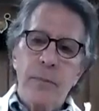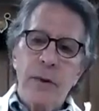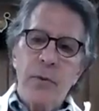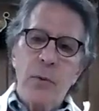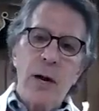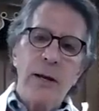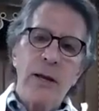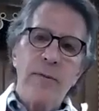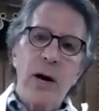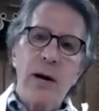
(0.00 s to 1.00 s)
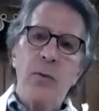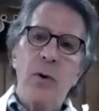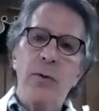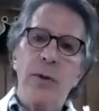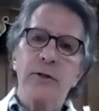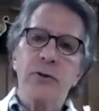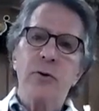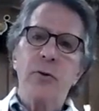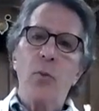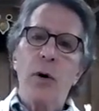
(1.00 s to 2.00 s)
If we want to give on our own, that's
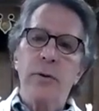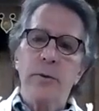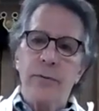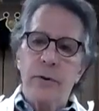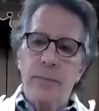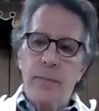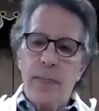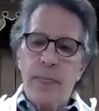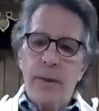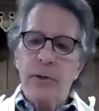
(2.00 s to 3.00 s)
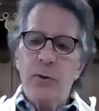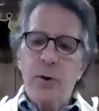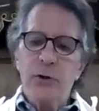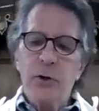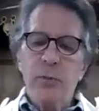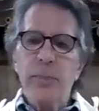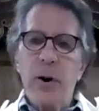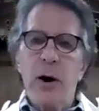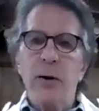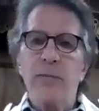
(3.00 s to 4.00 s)
wonderful. But to also be
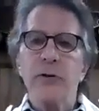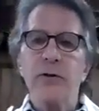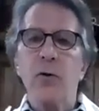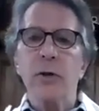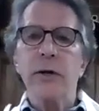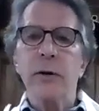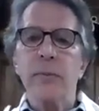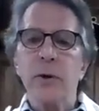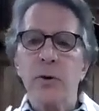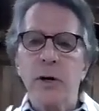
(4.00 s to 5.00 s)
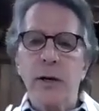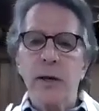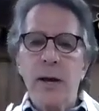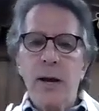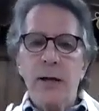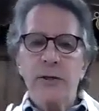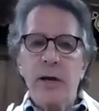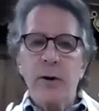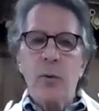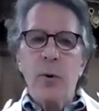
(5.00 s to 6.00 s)
part of this holy community and
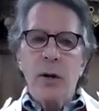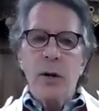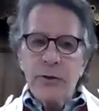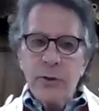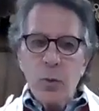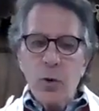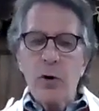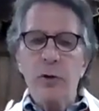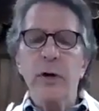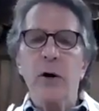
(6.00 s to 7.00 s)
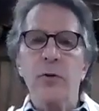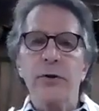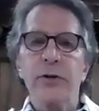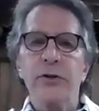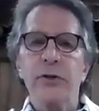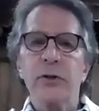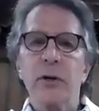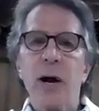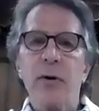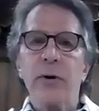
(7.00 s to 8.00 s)
say, let the world know that this is
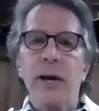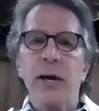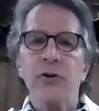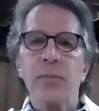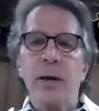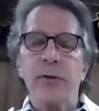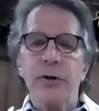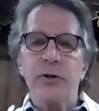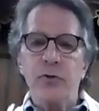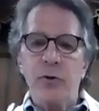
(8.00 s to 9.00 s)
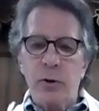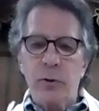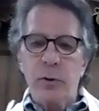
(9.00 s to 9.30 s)
Congregation Beth Israel